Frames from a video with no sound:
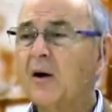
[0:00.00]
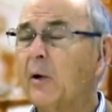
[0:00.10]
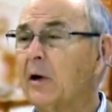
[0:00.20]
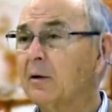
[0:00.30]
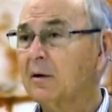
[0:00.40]
they
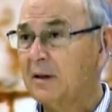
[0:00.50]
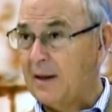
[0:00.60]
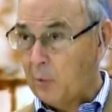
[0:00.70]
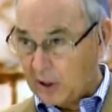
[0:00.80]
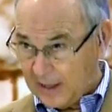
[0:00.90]
were,
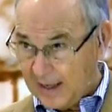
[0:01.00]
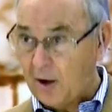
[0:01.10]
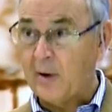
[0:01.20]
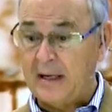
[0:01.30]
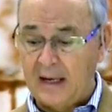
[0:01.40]
they were
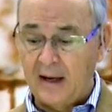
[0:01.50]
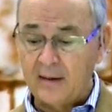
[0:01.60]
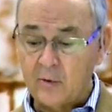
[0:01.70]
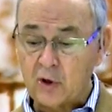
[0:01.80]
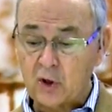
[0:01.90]
carried
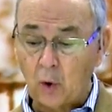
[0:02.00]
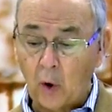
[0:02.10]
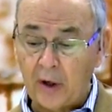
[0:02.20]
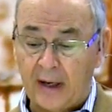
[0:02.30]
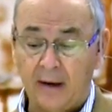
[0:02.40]
in, they were
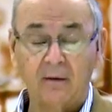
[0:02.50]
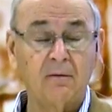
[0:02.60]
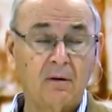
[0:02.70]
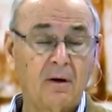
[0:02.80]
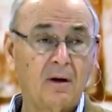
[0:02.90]
stored
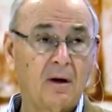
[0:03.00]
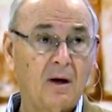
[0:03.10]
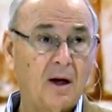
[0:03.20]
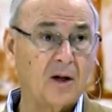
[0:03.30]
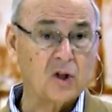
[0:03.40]
in,
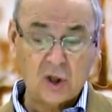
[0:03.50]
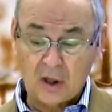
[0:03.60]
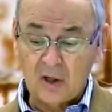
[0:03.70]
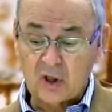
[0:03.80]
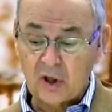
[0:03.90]
and was
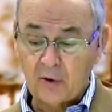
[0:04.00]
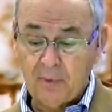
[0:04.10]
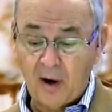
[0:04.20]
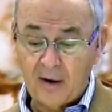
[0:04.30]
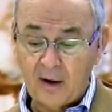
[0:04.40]

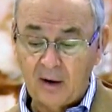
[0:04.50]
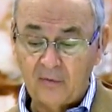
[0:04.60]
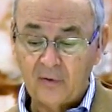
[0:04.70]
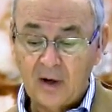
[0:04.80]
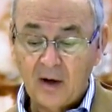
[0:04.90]
considered part
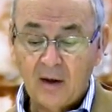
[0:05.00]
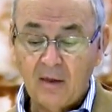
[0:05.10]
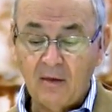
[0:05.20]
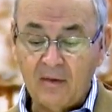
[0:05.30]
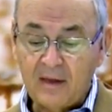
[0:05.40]
of
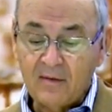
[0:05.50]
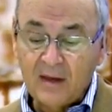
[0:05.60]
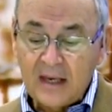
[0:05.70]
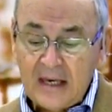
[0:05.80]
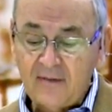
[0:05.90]
the,
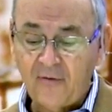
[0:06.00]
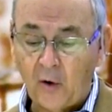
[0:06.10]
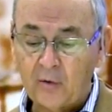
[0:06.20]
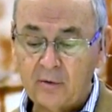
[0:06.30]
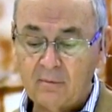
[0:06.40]
the
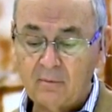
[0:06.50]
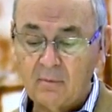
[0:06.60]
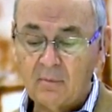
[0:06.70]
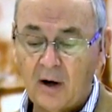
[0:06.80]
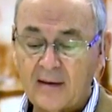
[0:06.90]
ephod.
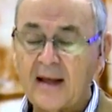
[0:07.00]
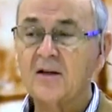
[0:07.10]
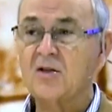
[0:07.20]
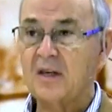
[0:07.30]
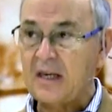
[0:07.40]
All right,
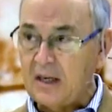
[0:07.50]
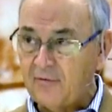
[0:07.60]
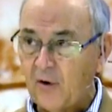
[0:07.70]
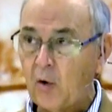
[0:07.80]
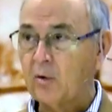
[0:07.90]
that is the
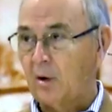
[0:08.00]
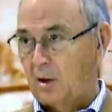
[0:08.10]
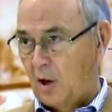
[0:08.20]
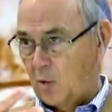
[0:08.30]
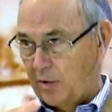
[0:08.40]
ephod
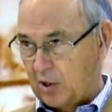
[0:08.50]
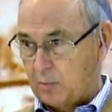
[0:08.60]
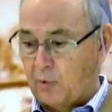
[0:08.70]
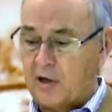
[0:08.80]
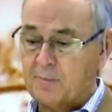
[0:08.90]
along with
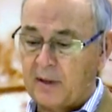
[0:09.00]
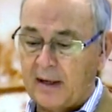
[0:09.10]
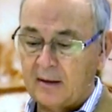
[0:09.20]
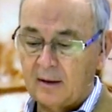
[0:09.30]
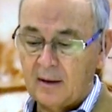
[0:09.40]
its
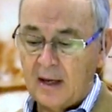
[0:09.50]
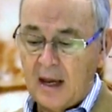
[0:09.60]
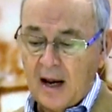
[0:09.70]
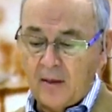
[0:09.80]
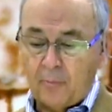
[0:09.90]
breastplate.
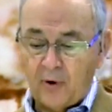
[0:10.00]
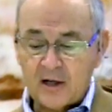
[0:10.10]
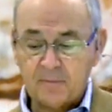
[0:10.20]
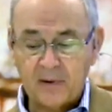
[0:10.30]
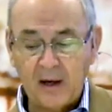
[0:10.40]
And the
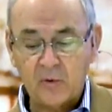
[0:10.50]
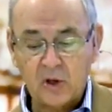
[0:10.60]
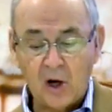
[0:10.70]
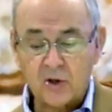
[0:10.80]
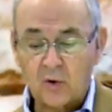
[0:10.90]
breastplate
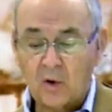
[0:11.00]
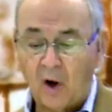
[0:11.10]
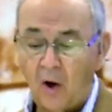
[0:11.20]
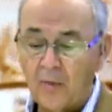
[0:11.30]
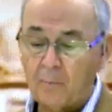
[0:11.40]
was also
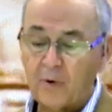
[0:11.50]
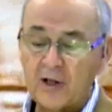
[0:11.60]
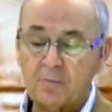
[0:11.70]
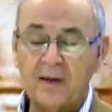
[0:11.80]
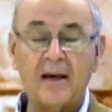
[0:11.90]
called the
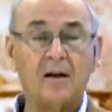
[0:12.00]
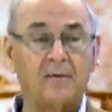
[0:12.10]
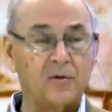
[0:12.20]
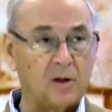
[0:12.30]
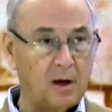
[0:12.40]
breastplate
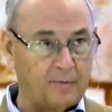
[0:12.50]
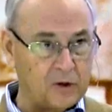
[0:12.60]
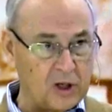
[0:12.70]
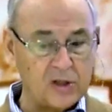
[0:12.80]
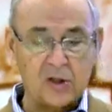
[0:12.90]
of,
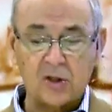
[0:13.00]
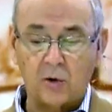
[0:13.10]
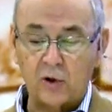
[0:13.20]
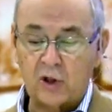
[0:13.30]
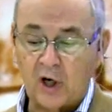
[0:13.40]
of justice
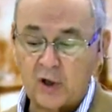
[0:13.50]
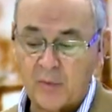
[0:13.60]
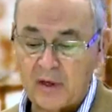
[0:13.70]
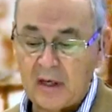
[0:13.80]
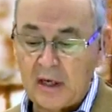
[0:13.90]
or
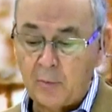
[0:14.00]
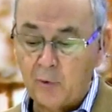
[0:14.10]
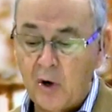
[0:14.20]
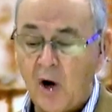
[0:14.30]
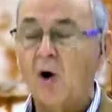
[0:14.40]
judgment in
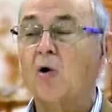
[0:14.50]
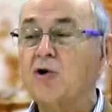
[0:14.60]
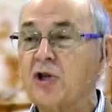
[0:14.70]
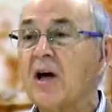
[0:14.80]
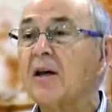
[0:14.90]
Hebrew,
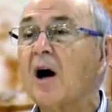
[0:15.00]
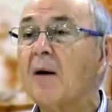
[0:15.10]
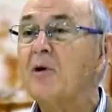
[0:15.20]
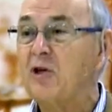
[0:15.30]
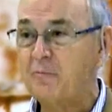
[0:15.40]
Hoshen
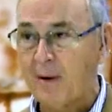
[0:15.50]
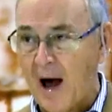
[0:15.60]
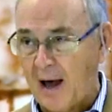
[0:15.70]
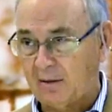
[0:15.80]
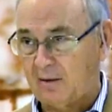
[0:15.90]

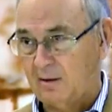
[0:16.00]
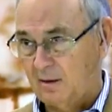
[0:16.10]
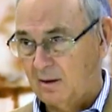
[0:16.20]
Hamishpat.